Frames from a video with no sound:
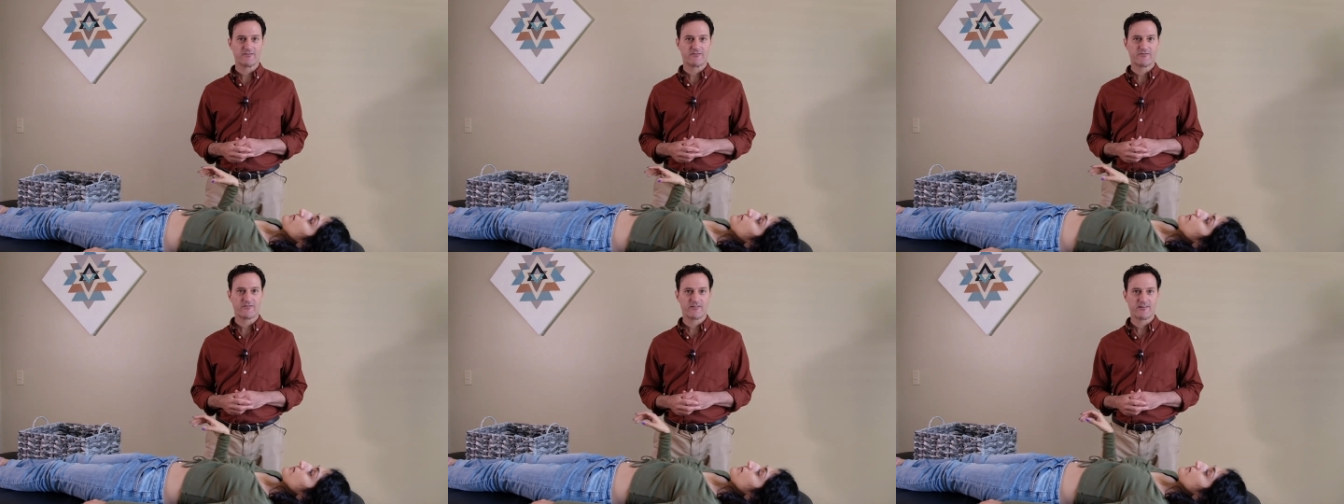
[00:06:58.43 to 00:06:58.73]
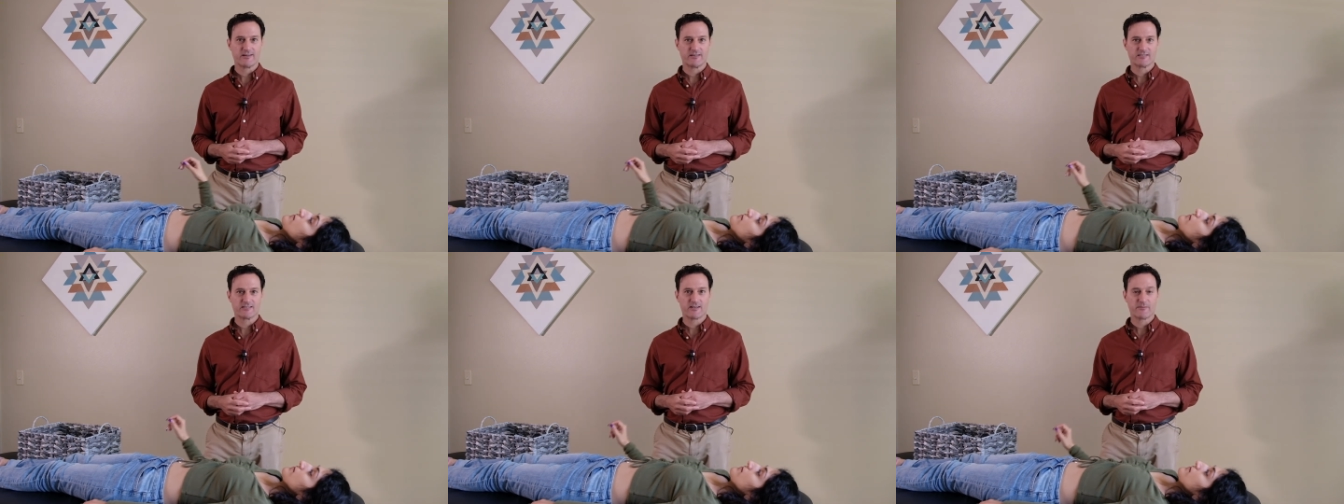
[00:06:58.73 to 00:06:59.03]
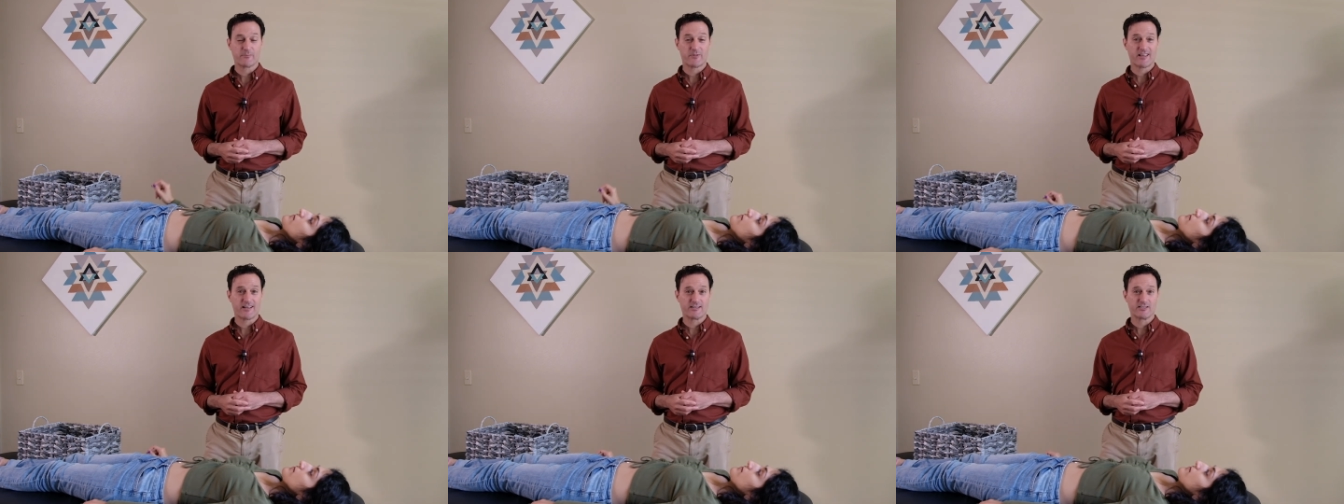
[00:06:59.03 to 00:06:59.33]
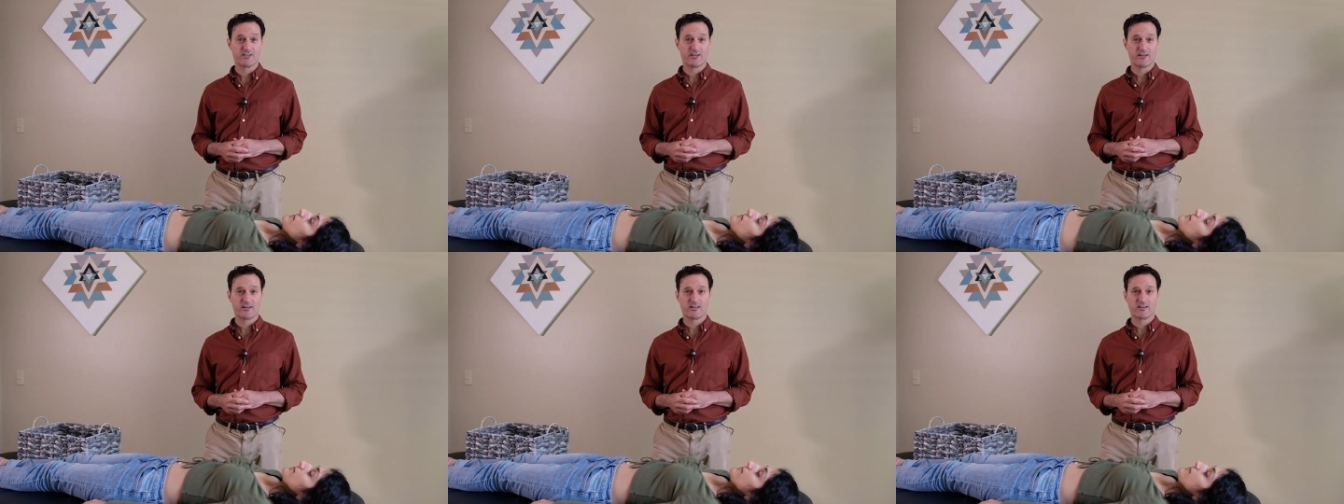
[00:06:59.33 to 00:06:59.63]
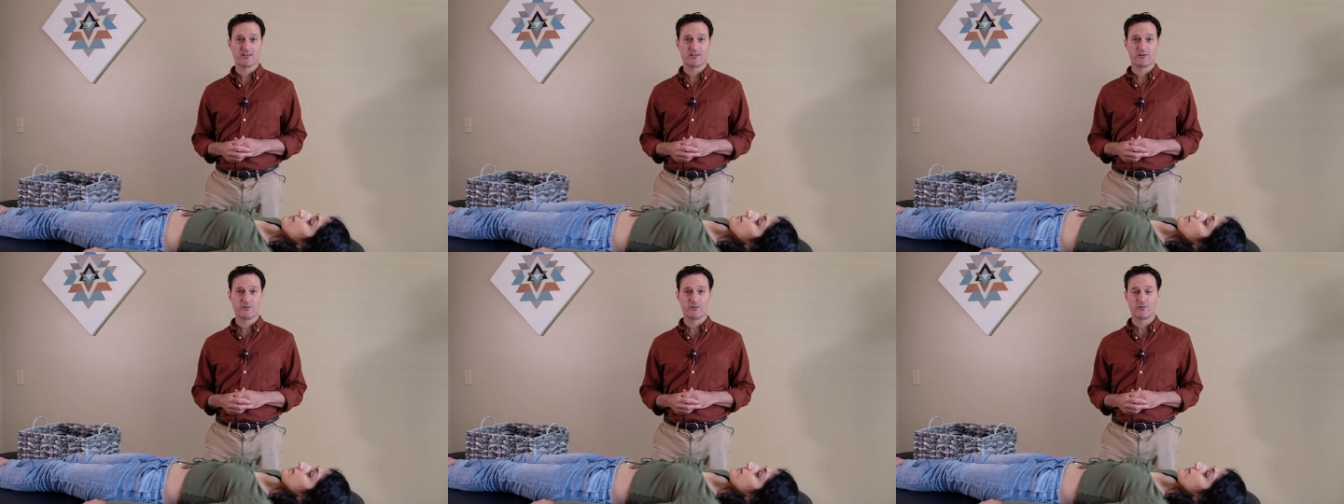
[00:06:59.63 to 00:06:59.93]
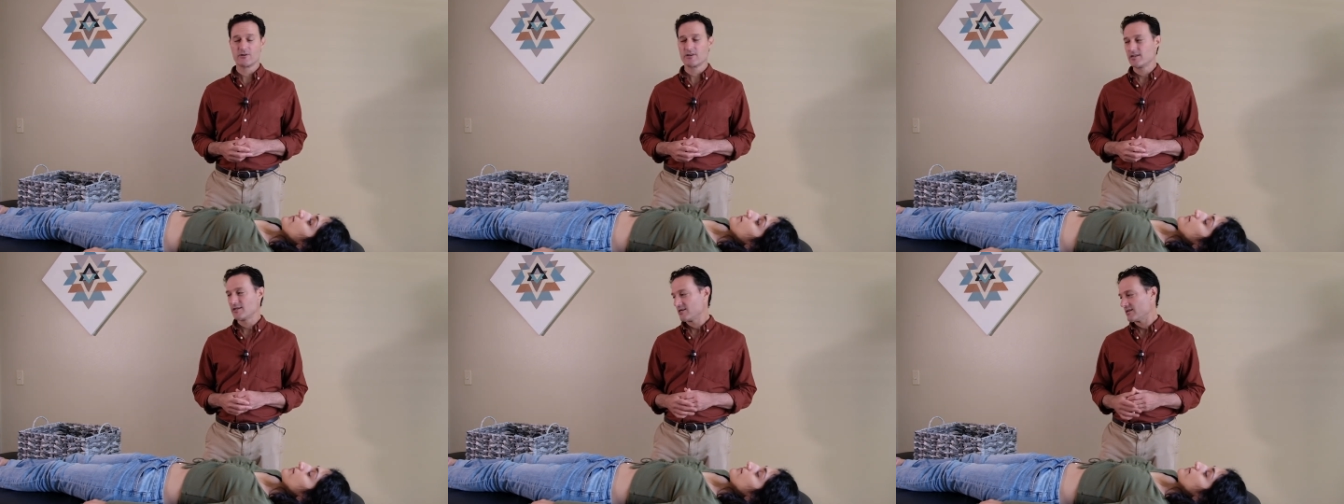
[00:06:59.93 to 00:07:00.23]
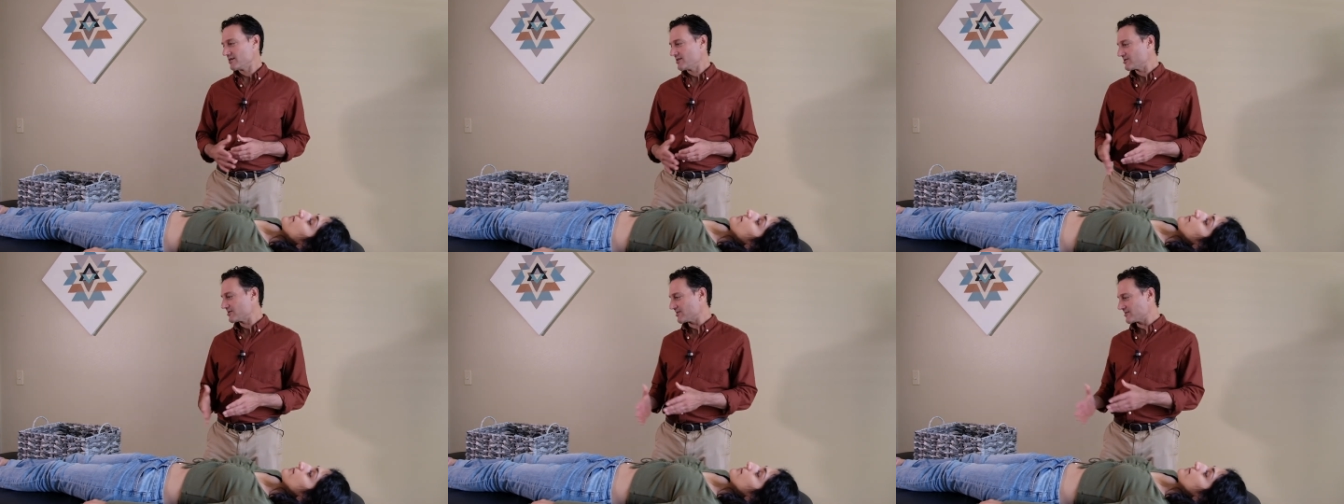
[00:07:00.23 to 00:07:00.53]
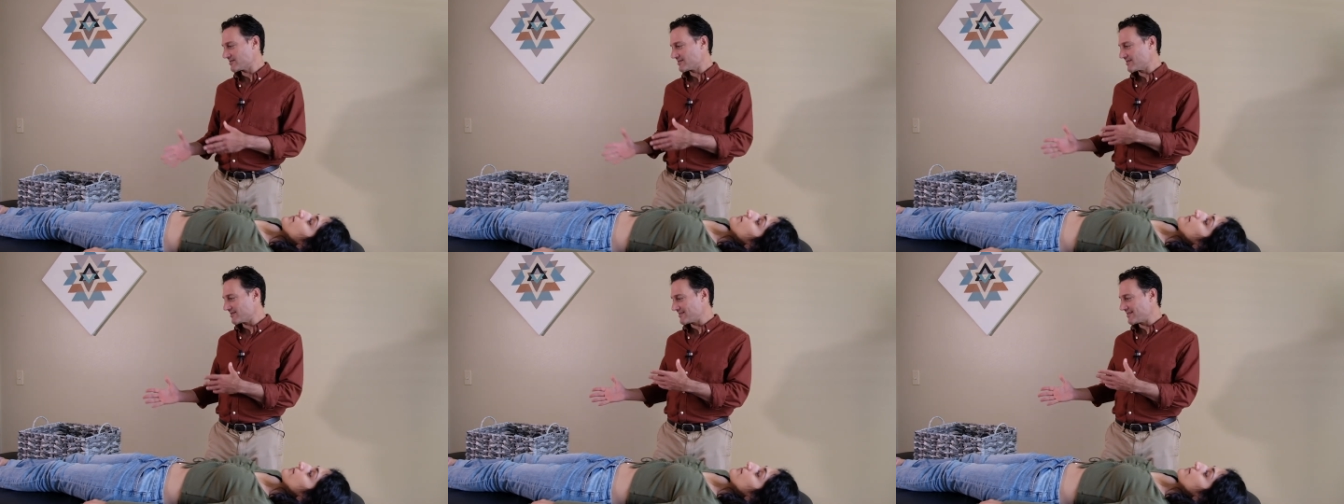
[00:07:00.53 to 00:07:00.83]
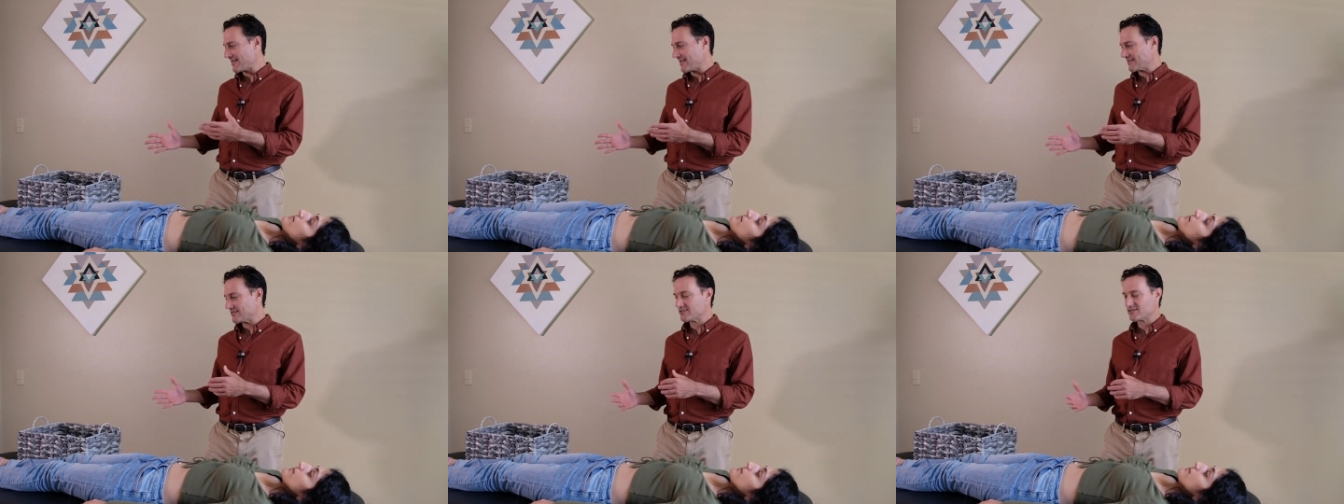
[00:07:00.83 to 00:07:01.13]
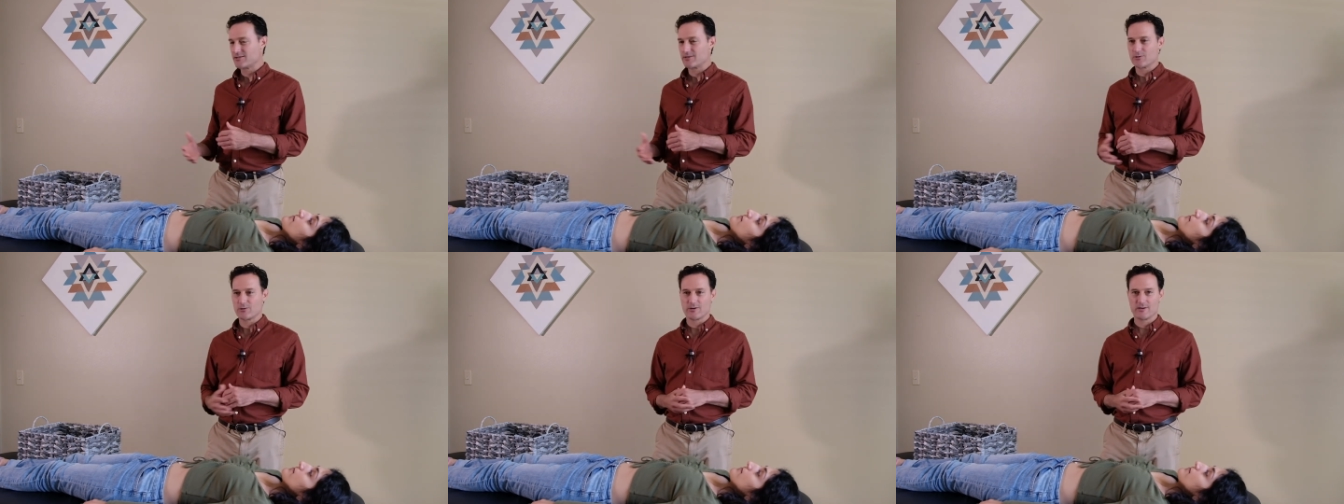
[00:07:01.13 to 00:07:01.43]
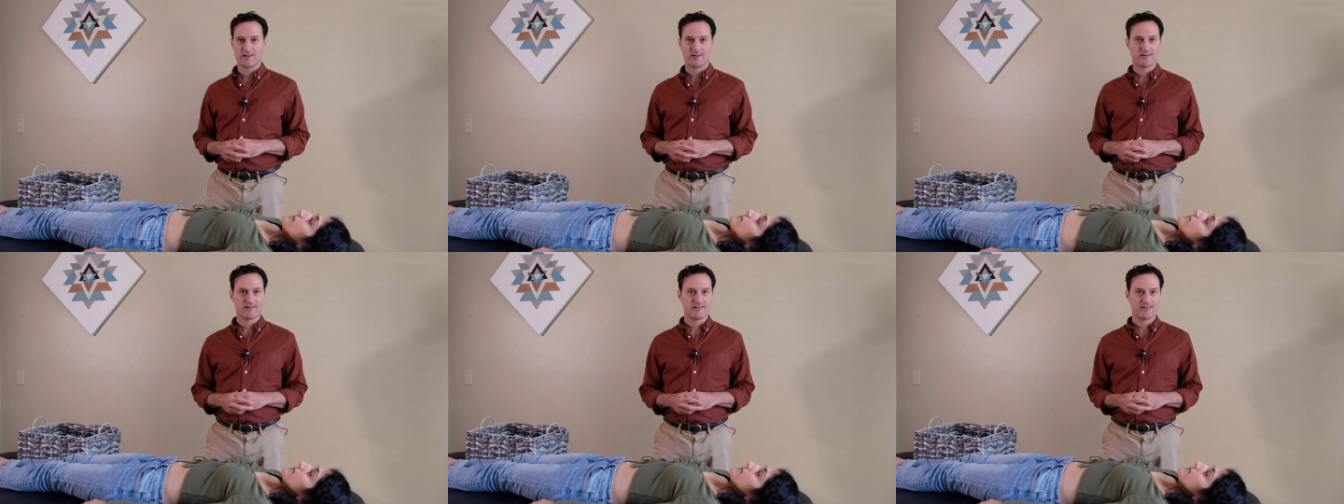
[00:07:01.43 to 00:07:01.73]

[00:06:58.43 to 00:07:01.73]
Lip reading: of some things you can do just to test your